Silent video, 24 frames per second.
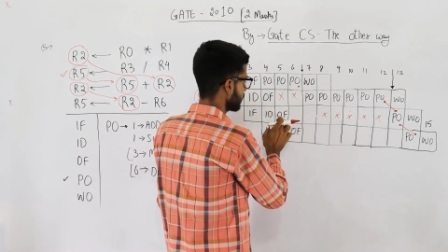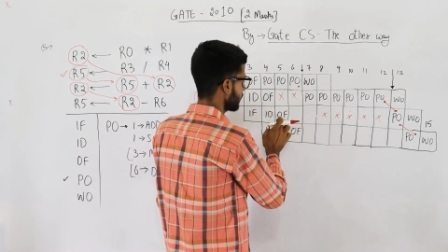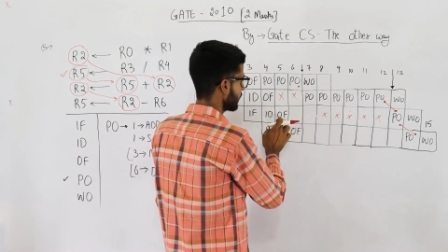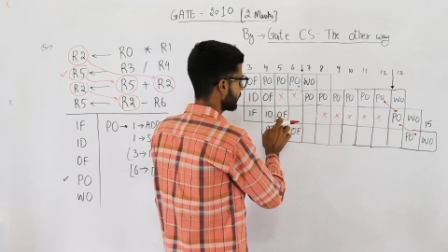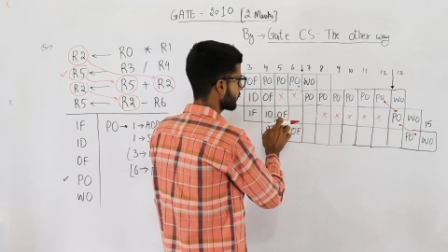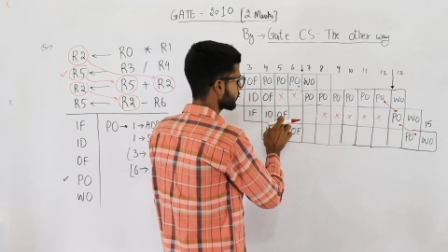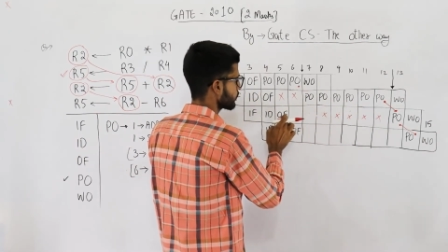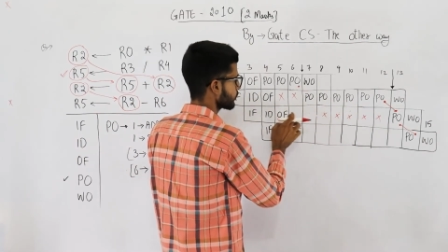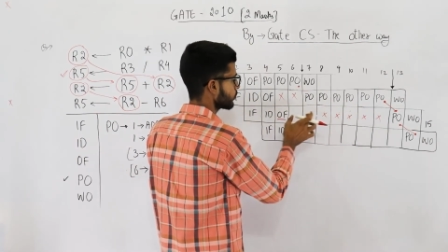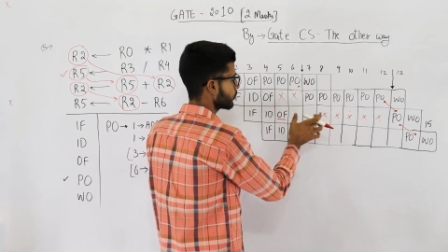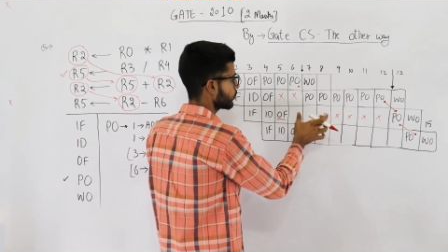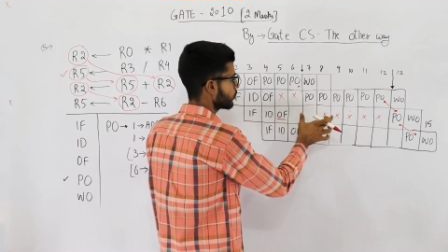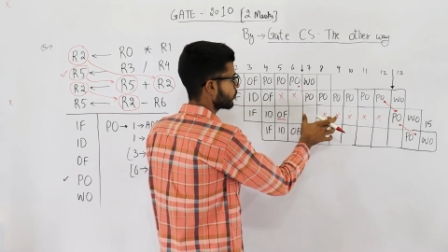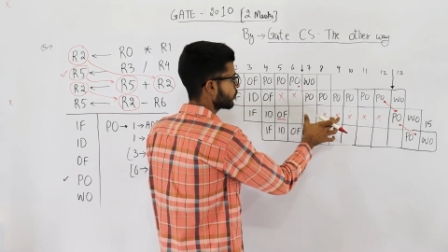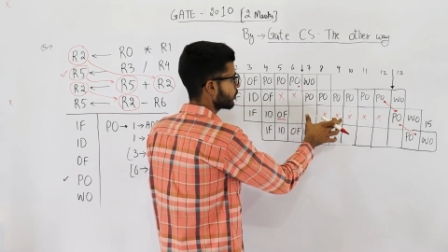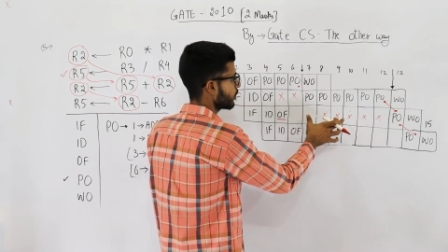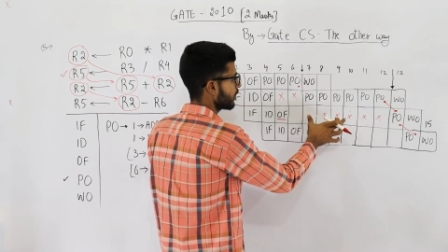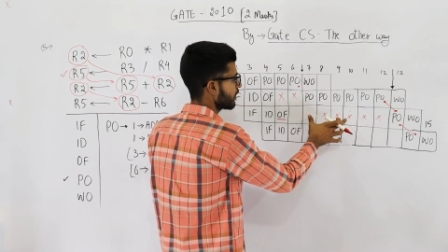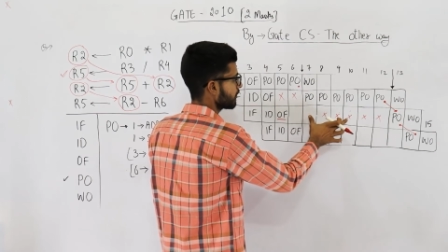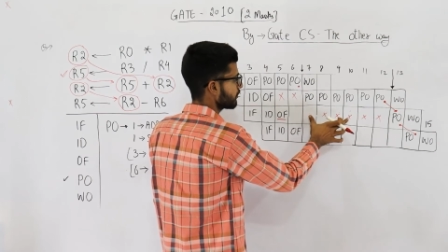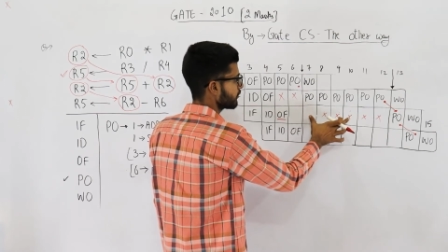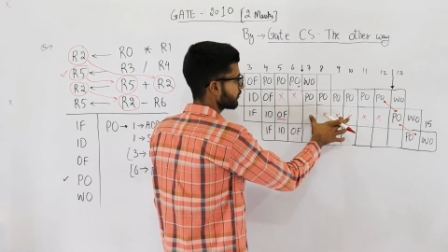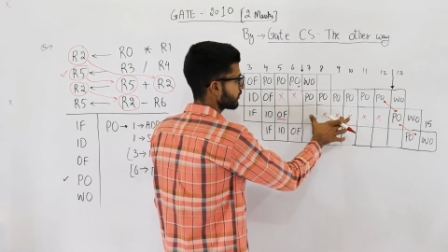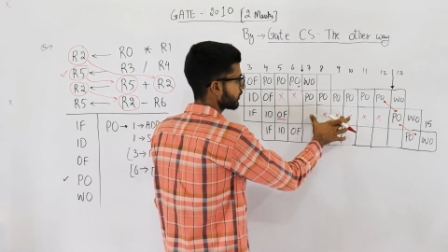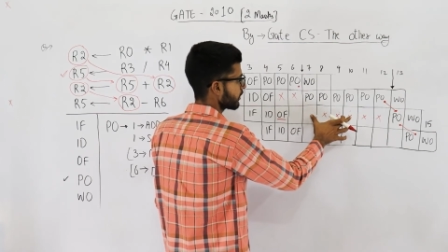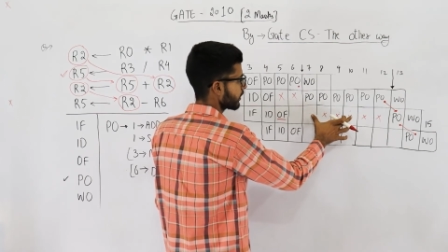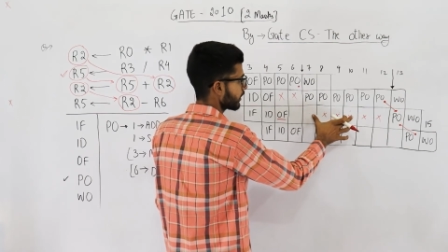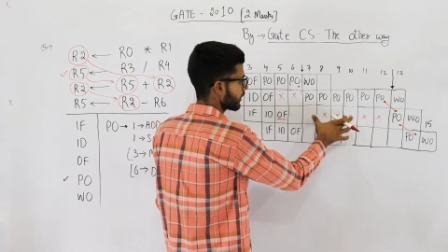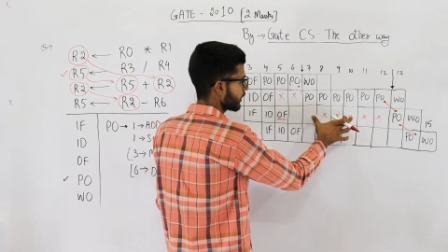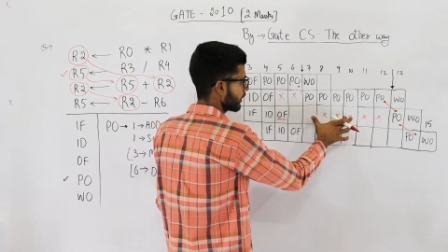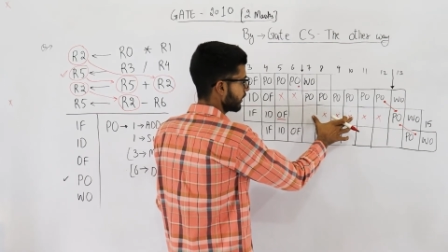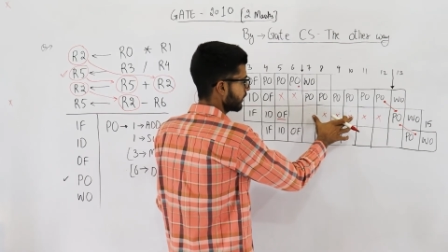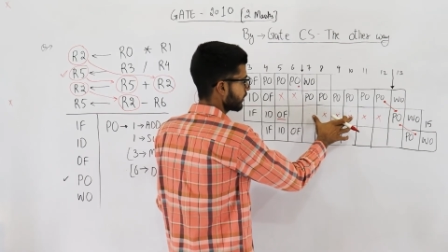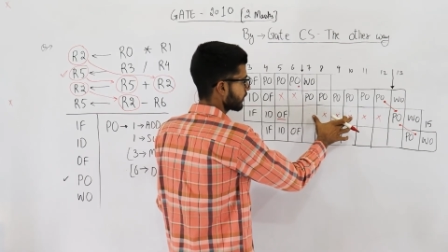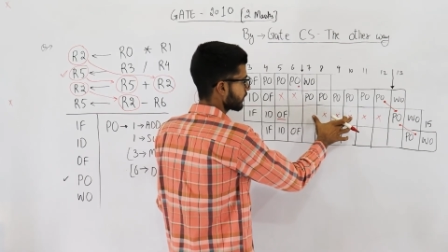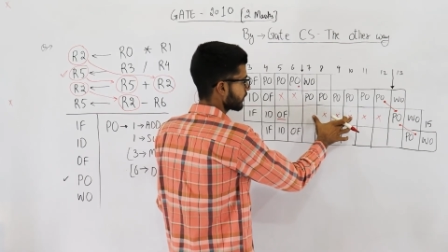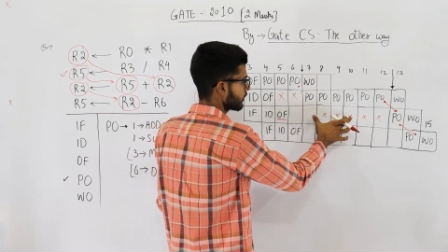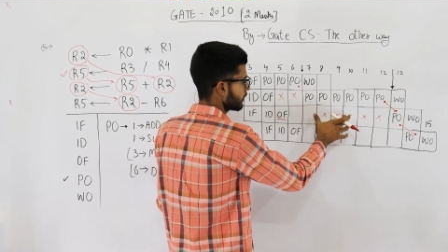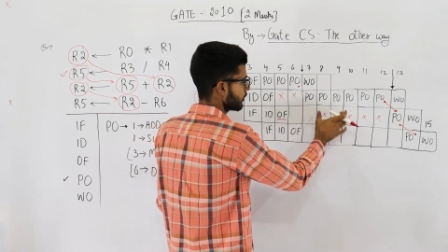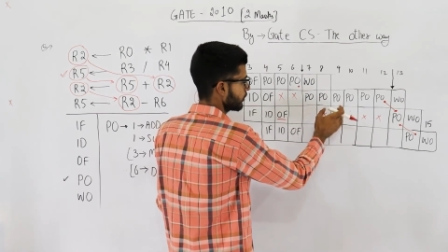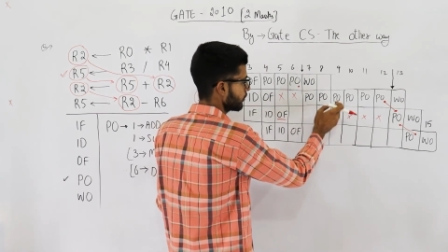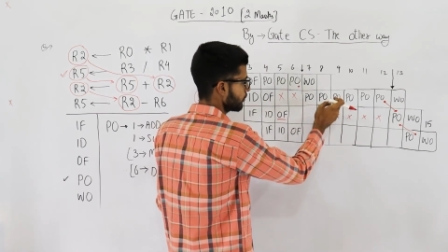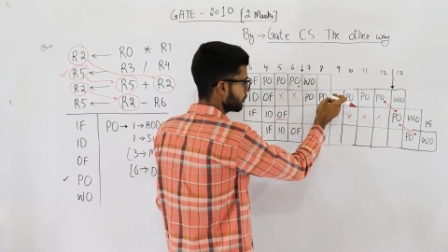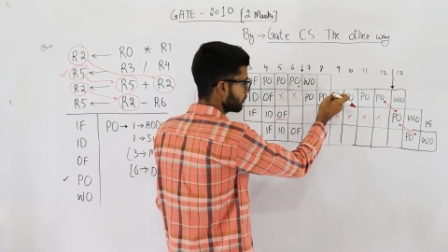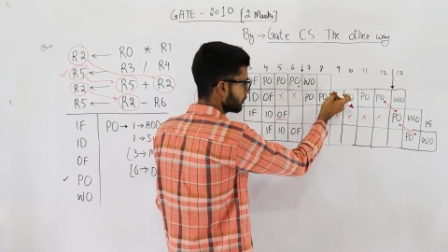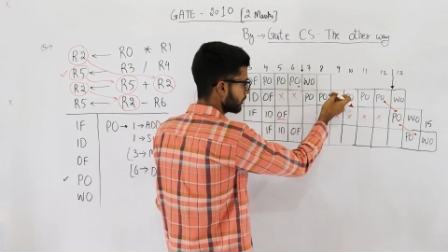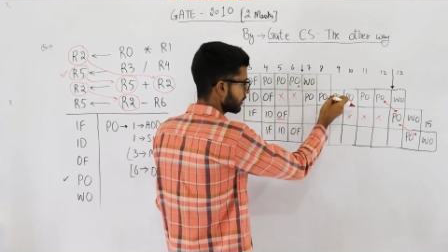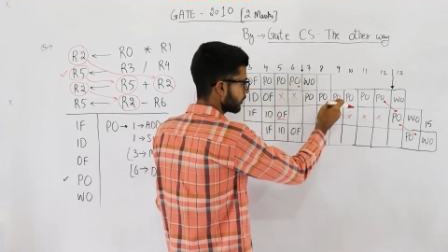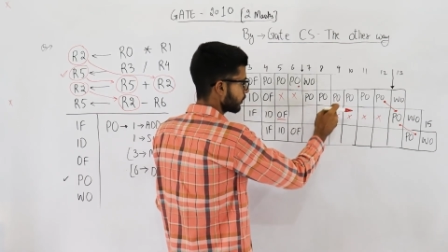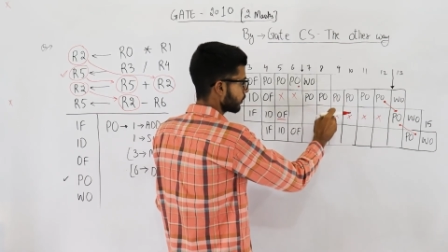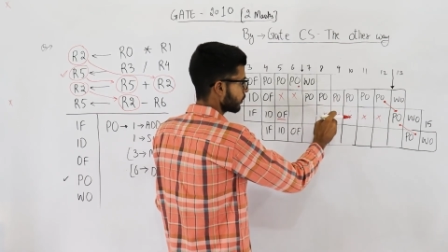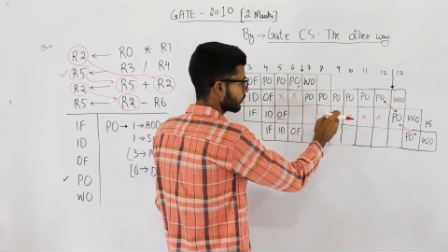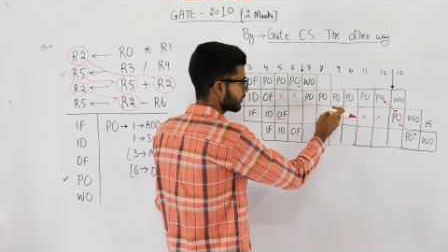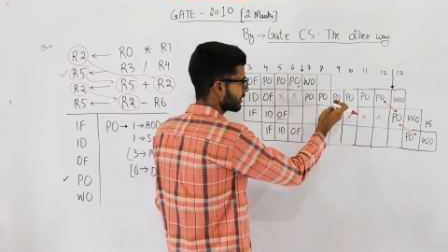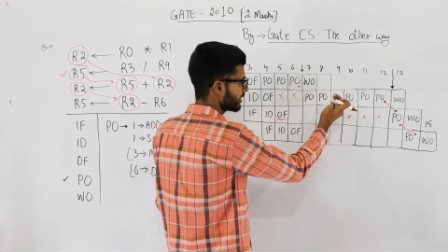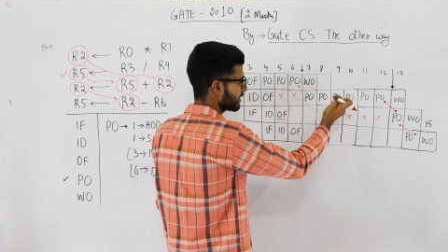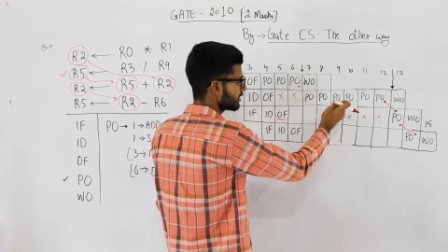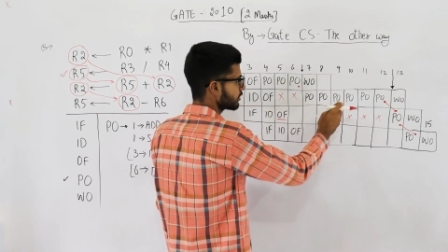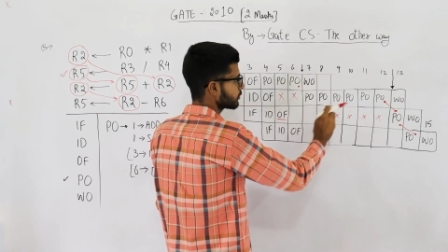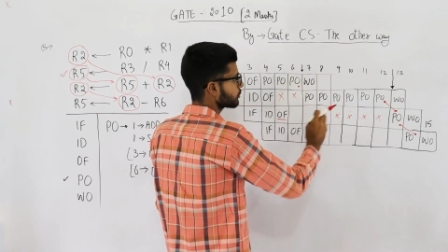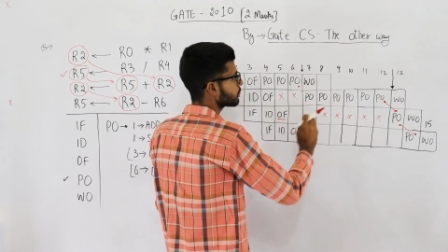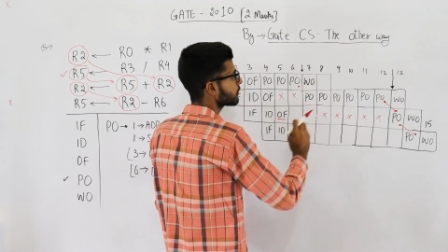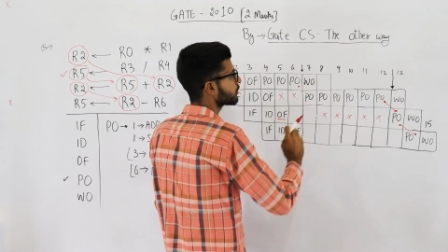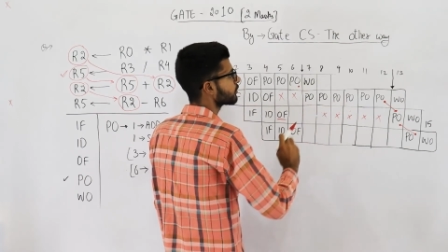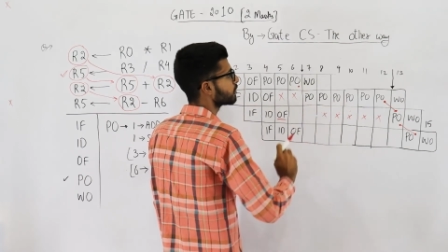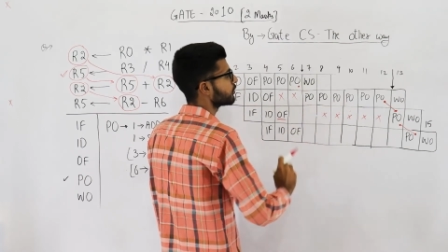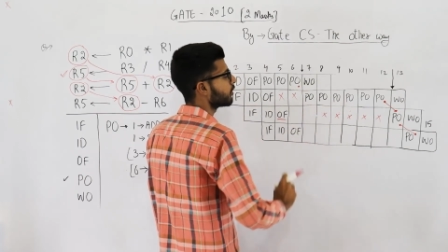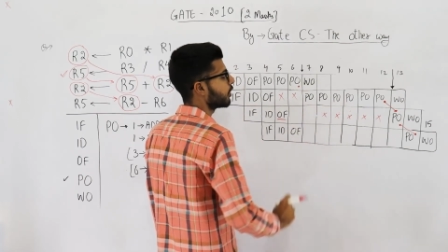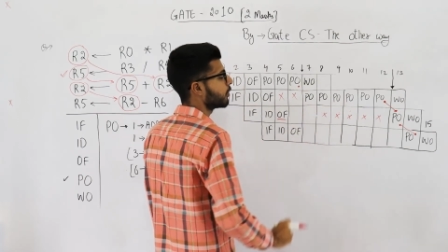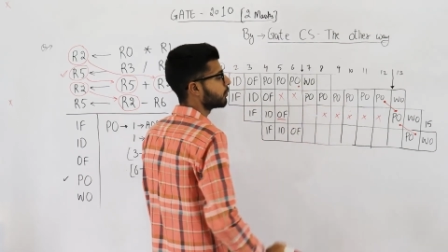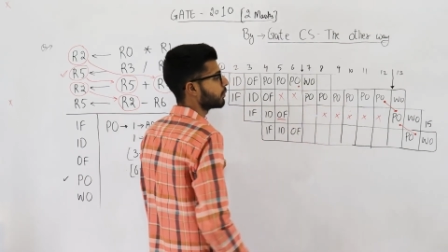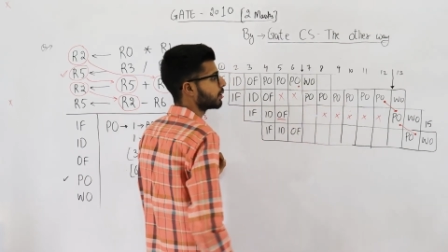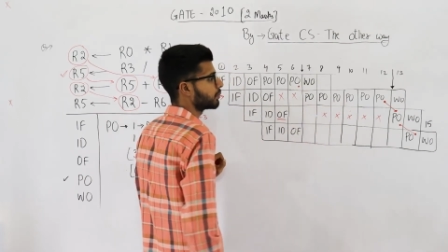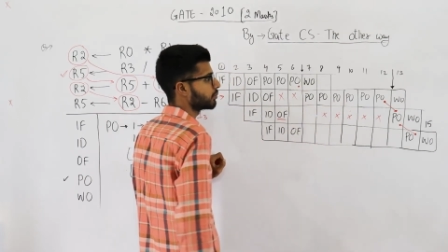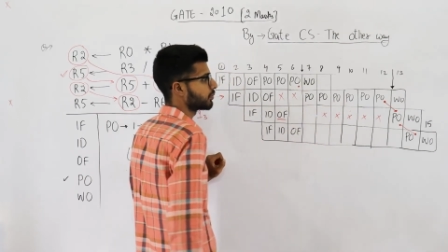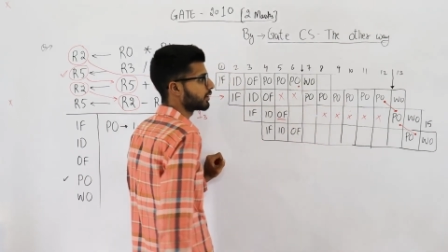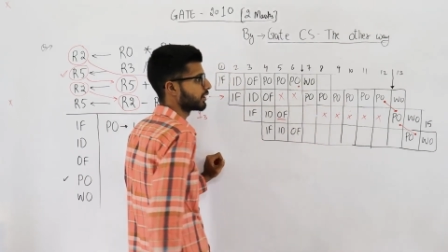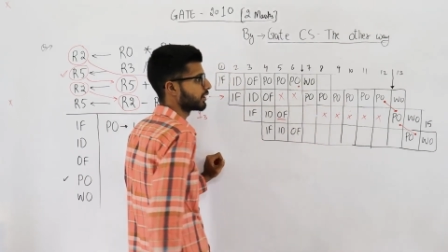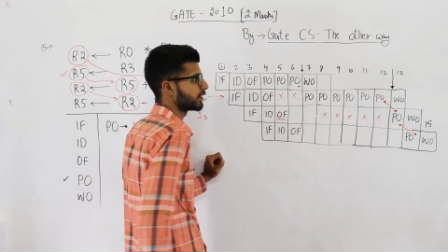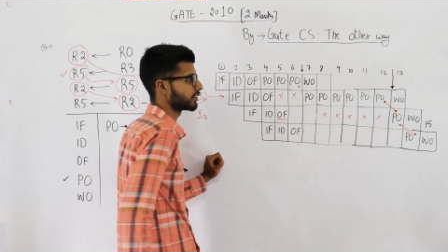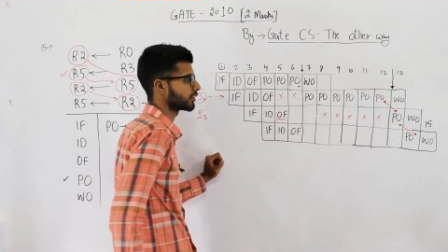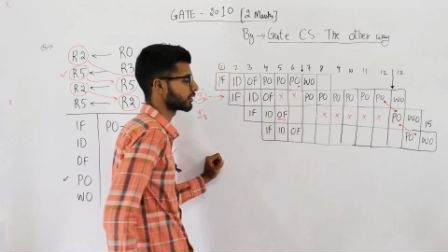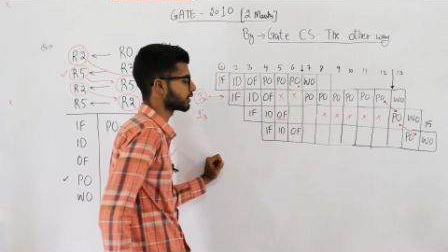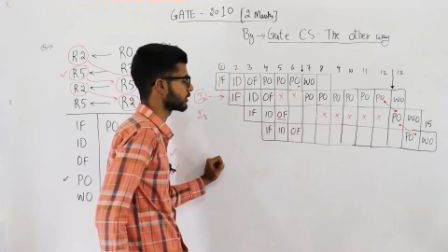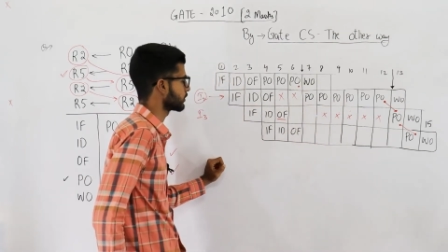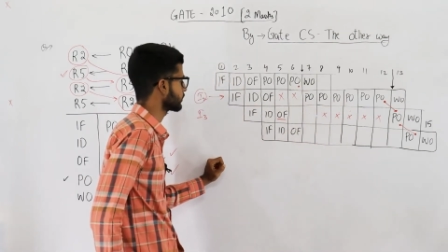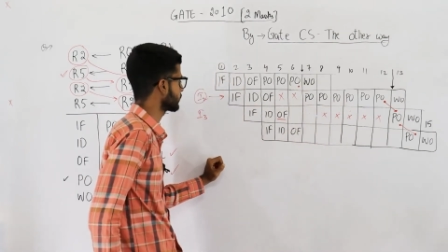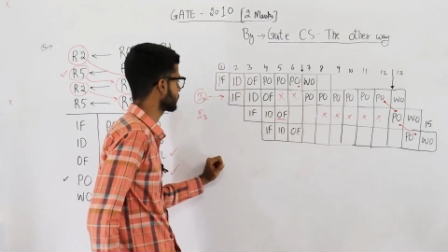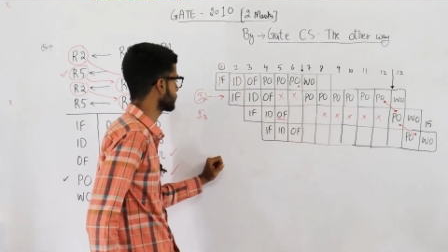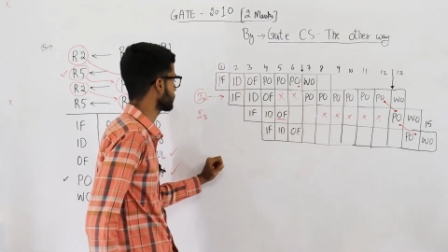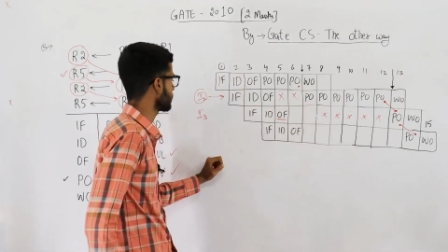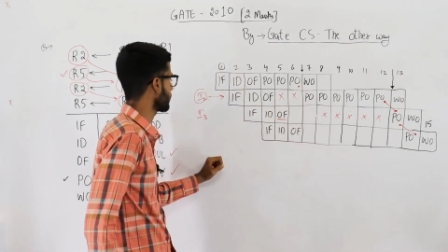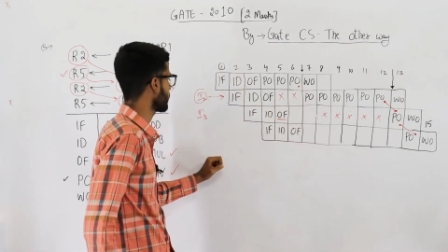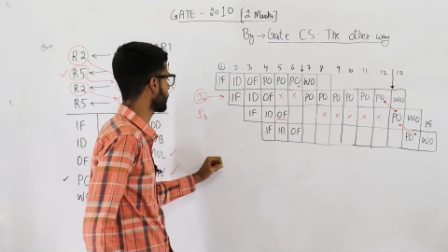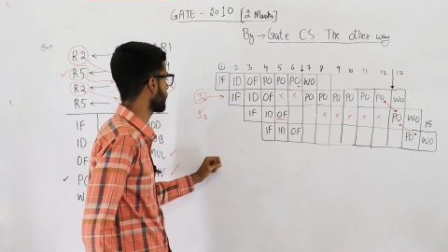place OF here below these perform operations,